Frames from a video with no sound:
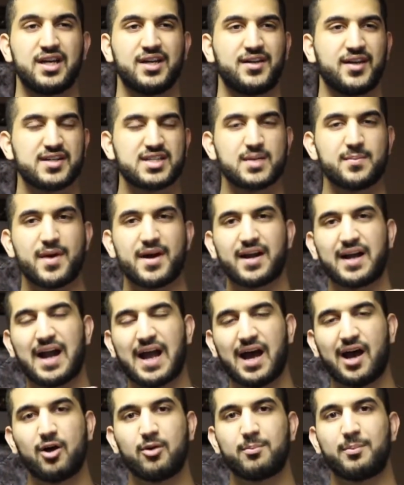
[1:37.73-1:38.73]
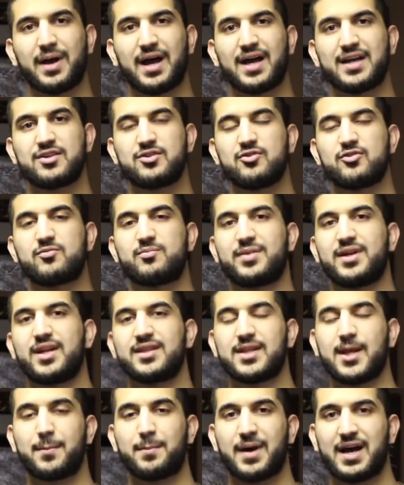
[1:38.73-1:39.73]
doesn't matter how bad you've been
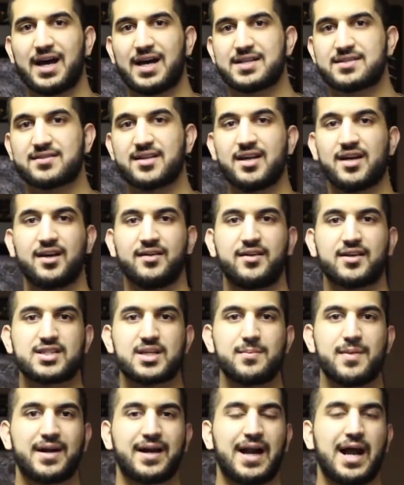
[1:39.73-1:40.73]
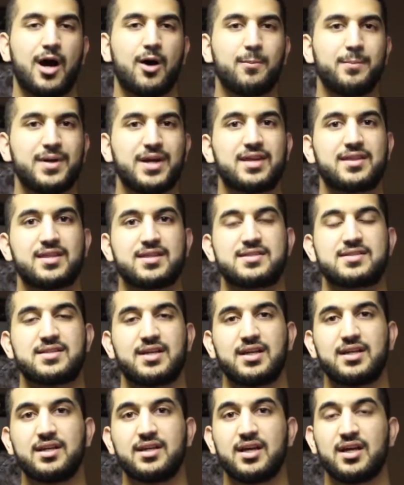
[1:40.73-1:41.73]
in the past, doesn't matter how big the
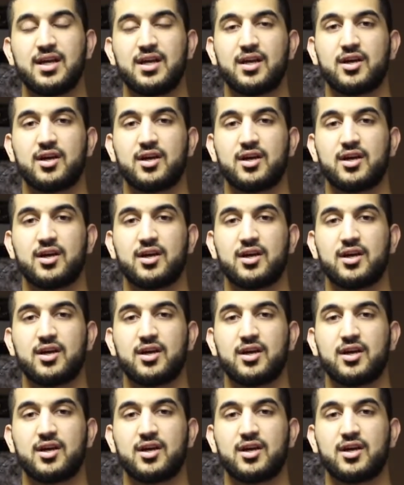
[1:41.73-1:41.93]
sin,